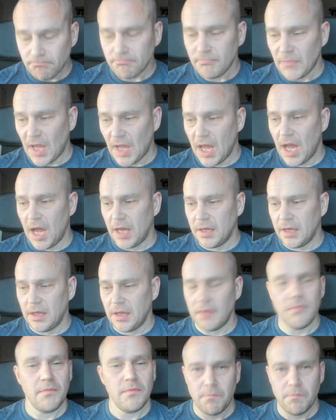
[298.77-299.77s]
And
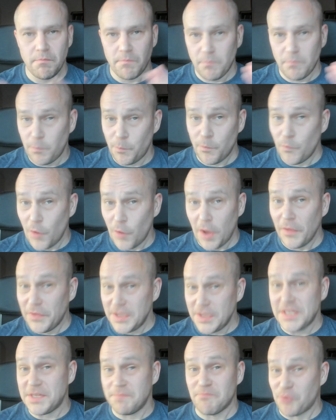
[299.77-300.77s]
uh, Well,
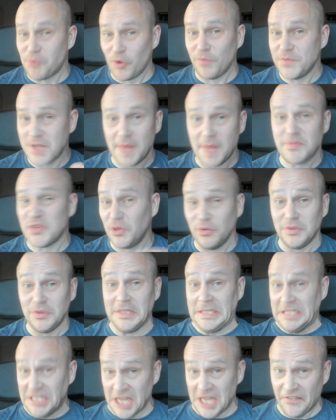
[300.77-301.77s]
this proves
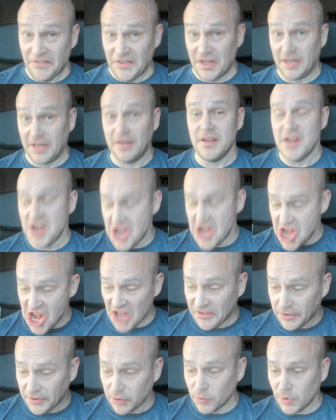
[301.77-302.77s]
absolutely nothing.
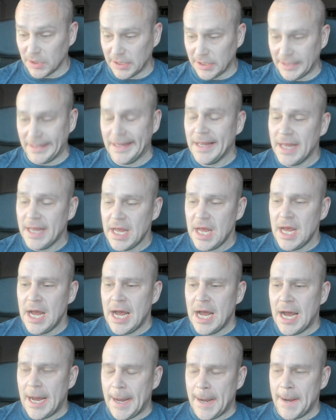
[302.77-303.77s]
Nothing really.
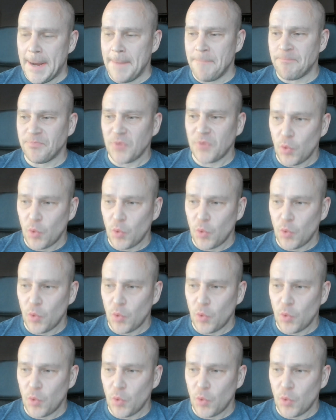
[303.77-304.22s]
Um, what